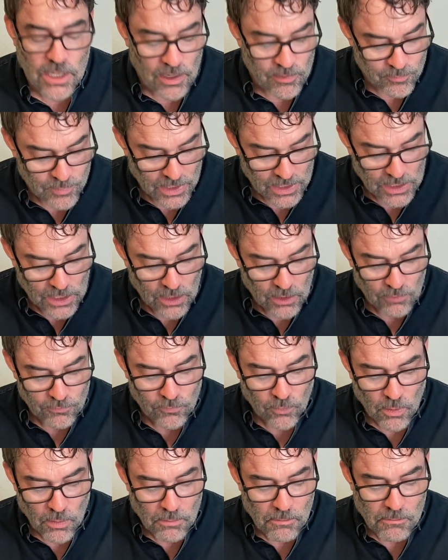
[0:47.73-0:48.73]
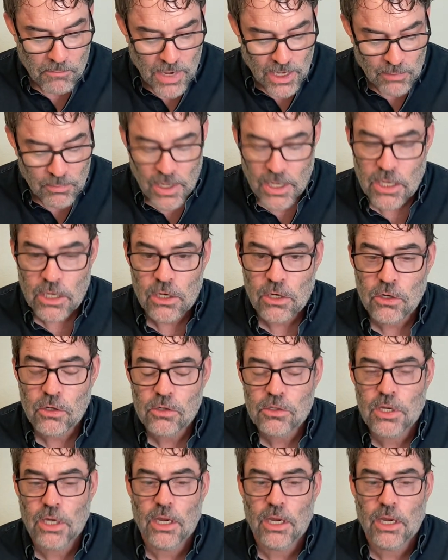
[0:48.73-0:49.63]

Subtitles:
and I've been here for many, many years.